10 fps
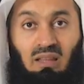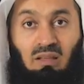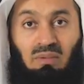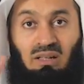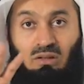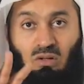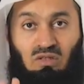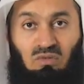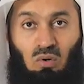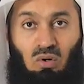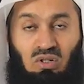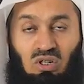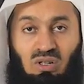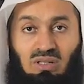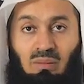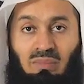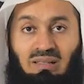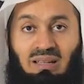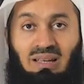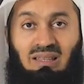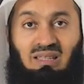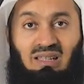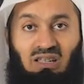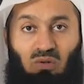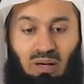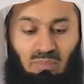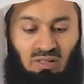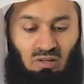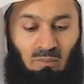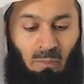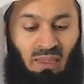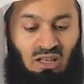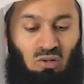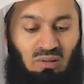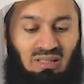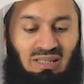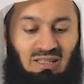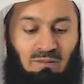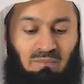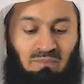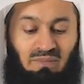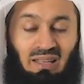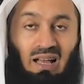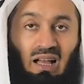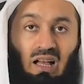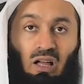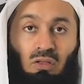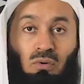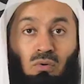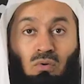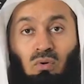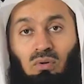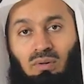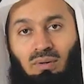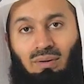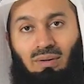The minute those four conditions are met, the sin is wiped out. So this is uh, noon.